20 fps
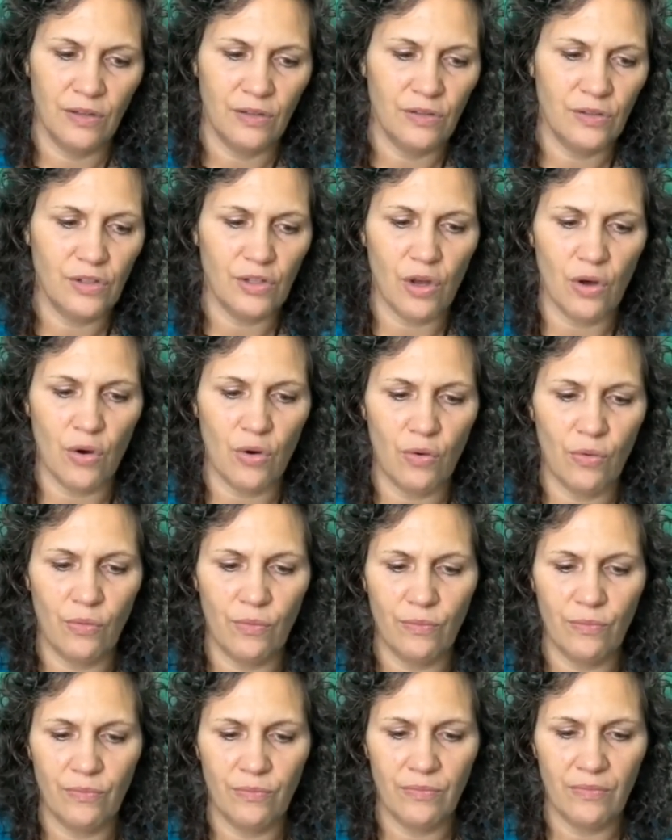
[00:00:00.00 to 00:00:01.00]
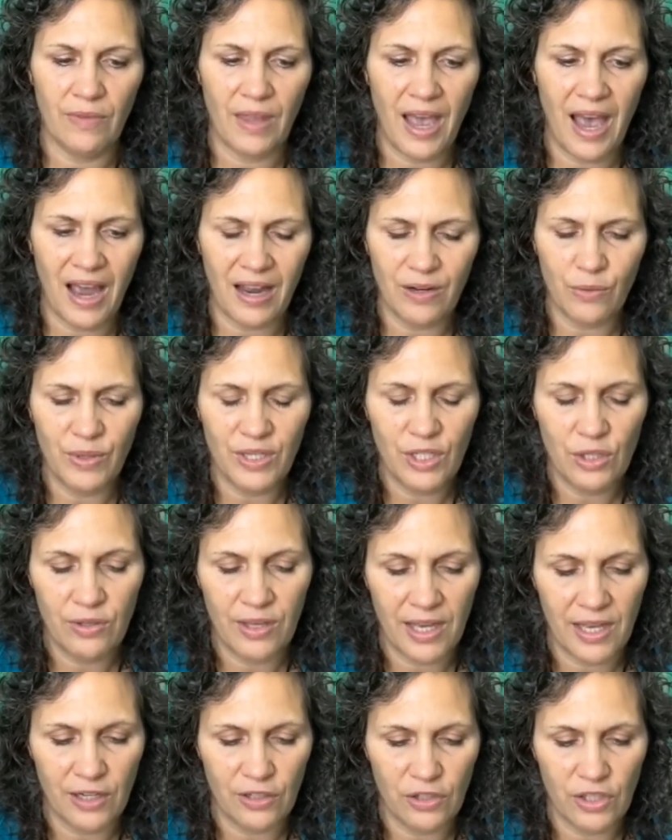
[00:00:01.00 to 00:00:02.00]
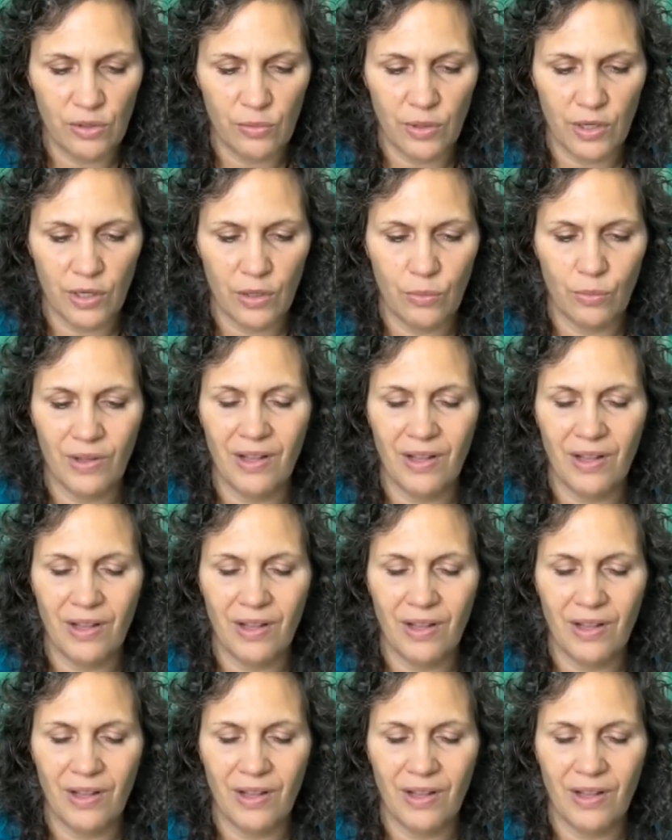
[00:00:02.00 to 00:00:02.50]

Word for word: So, how do we do the energy work?